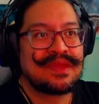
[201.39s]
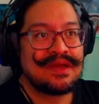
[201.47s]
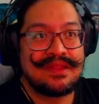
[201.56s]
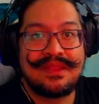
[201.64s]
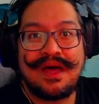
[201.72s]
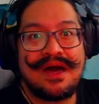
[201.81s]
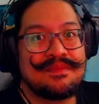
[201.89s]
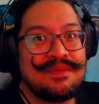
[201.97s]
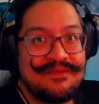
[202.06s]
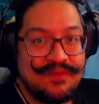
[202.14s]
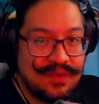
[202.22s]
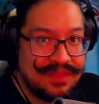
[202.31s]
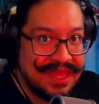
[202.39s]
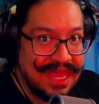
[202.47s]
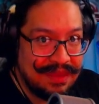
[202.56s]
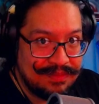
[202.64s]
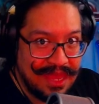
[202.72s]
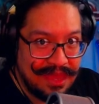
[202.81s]
long before the
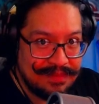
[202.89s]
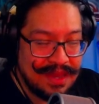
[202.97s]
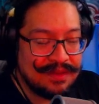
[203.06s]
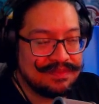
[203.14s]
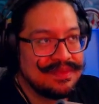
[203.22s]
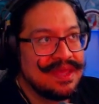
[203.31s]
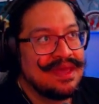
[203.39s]
game came out.